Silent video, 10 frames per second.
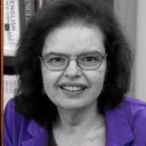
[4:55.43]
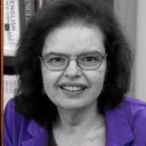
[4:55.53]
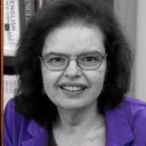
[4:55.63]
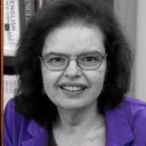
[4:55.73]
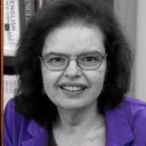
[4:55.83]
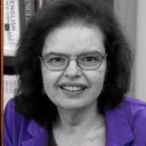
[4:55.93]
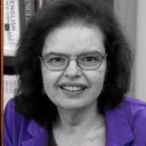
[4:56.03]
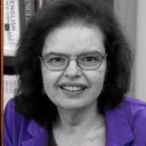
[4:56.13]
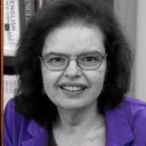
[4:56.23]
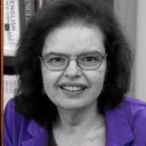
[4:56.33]

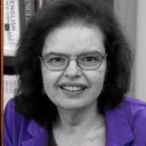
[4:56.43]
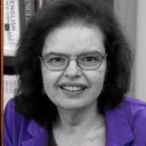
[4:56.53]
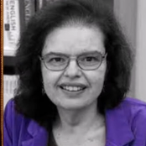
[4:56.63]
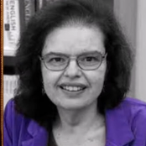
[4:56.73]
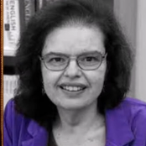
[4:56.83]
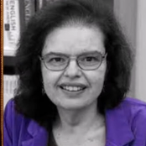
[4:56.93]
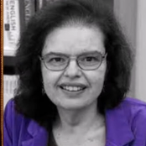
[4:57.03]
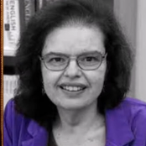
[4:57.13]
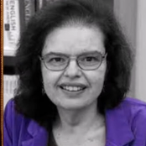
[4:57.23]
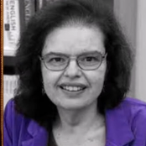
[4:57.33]

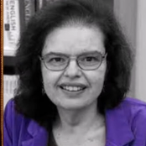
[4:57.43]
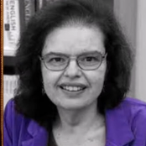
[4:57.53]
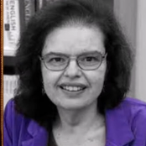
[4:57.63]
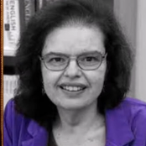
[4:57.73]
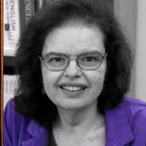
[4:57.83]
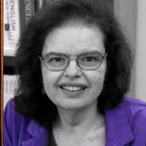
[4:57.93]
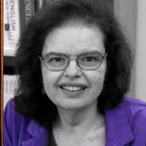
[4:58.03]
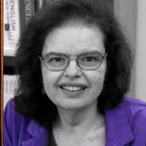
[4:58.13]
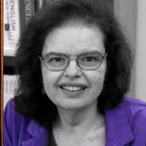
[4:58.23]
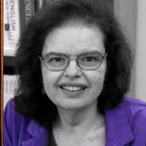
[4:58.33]

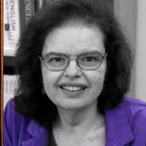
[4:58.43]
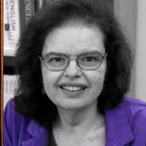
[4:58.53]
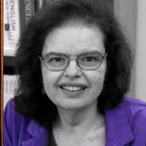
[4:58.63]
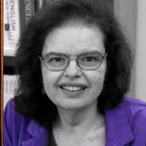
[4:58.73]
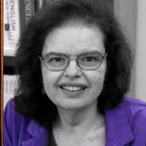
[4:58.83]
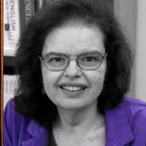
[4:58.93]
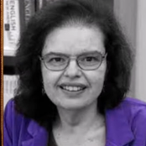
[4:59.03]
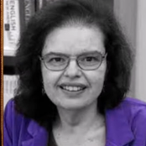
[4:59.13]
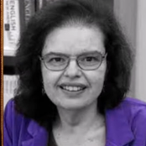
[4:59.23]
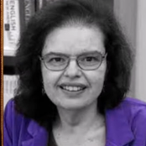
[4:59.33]

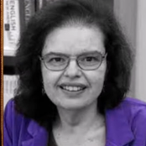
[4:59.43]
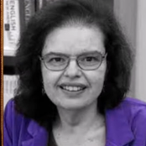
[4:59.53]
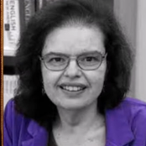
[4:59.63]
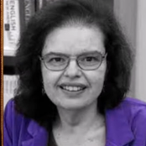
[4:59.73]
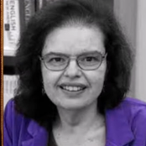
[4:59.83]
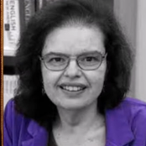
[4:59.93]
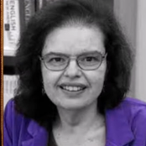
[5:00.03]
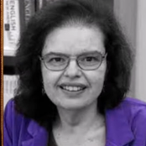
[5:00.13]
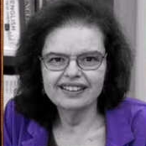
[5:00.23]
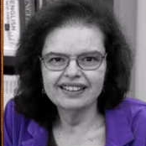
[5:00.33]

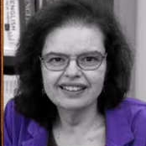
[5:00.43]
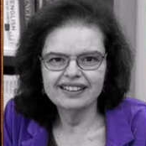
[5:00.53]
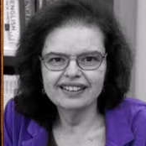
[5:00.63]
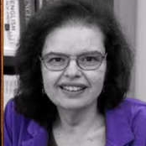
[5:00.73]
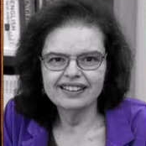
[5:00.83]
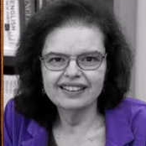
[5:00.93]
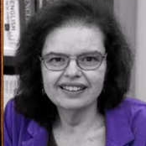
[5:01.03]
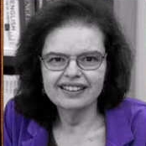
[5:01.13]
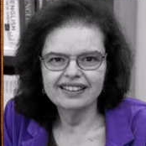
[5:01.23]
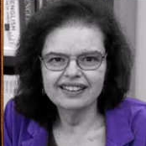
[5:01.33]

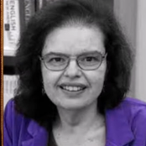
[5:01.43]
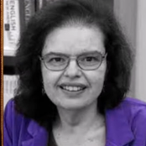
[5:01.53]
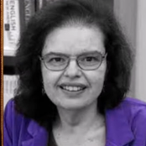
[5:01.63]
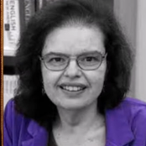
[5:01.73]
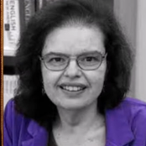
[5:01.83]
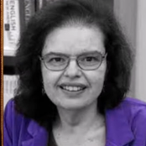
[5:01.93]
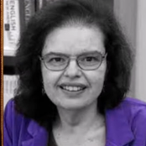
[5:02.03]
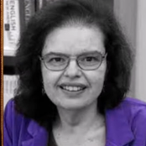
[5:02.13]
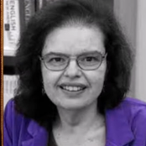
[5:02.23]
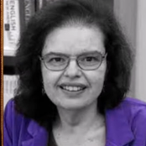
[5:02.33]

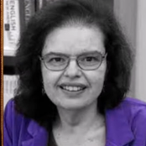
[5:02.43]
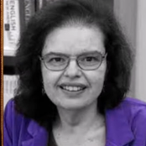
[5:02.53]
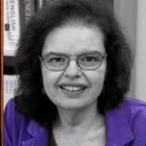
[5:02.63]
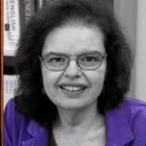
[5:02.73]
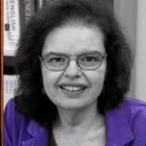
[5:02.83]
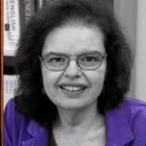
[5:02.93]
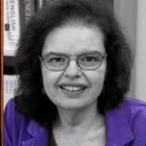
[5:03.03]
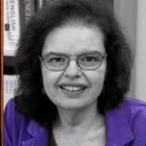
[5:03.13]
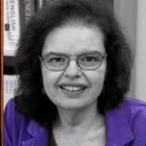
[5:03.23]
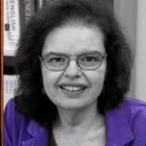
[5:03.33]
[no speech]